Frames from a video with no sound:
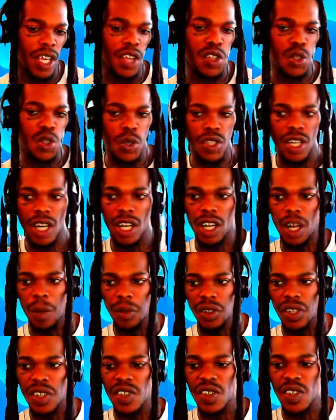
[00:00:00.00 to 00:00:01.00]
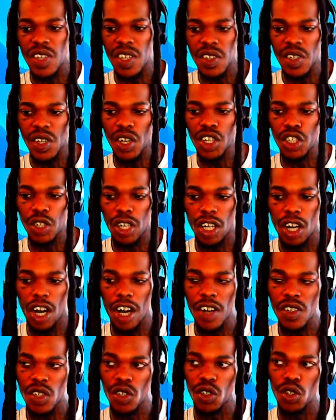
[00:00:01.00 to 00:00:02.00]
So it's gonna come to 600
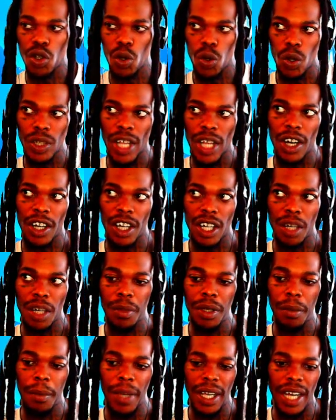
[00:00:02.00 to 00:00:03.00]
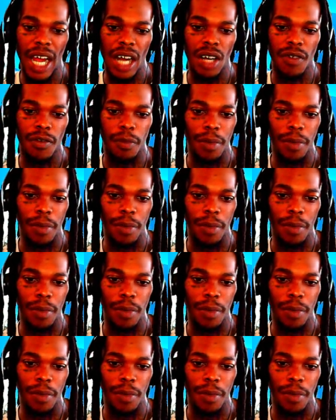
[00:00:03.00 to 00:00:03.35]
cards in total that are gonna be made out of